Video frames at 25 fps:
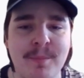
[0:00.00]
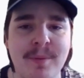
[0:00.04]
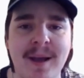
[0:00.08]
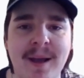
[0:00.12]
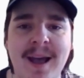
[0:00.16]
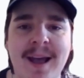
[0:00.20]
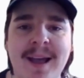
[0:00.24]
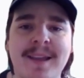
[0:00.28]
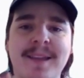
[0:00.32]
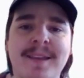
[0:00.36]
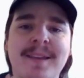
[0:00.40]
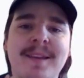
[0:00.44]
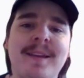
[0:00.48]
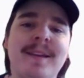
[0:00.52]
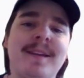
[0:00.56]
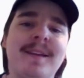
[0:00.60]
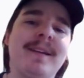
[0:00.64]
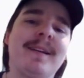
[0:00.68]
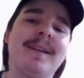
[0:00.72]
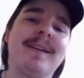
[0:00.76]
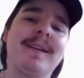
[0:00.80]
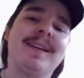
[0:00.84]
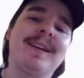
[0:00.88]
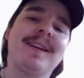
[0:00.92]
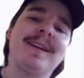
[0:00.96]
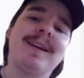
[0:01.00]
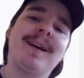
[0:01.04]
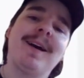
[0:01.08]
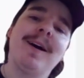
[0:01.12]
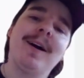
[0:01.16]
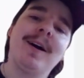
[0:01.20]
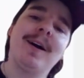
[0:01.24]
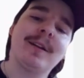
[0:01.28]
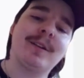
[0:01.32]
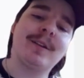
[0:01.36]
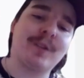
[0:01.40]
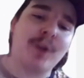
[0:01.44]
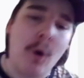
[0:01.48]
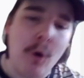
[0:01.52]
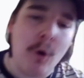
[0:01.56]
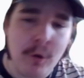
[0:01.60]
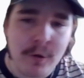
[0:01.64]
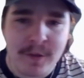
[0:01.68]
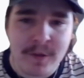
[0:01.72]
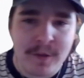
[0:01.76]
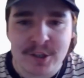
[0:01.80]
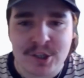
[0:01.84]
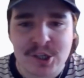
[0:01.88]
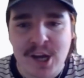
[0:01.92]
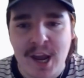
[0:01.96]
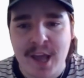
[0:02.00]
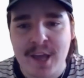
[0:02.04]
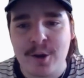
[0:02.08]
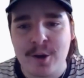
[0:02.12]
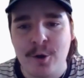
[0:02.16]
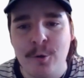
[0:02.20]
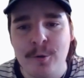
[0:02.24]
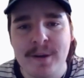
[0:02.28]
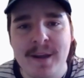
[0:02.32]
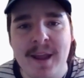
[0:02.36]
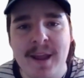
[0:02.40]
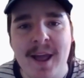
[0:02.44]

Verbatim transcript: back uh, to the channel.